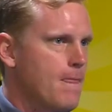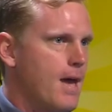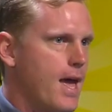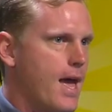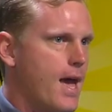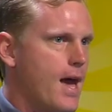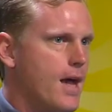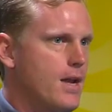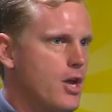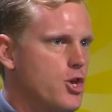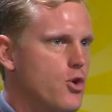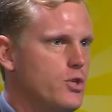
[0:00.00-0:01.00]
and
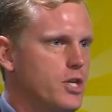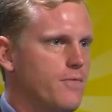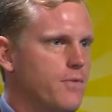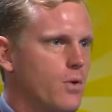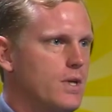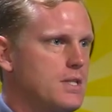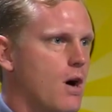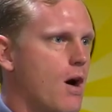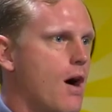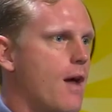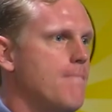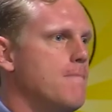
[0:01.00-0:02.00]
a huge influence
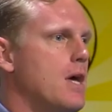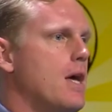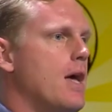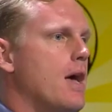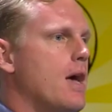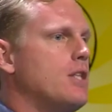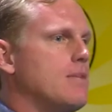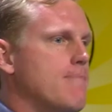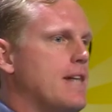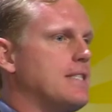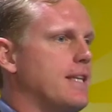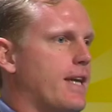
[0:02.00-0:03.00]
on
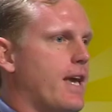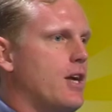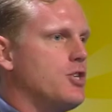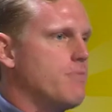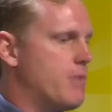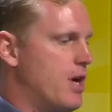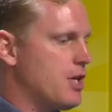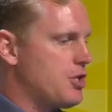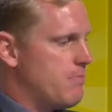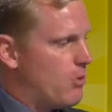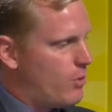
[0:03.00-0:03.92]
domestic energy production.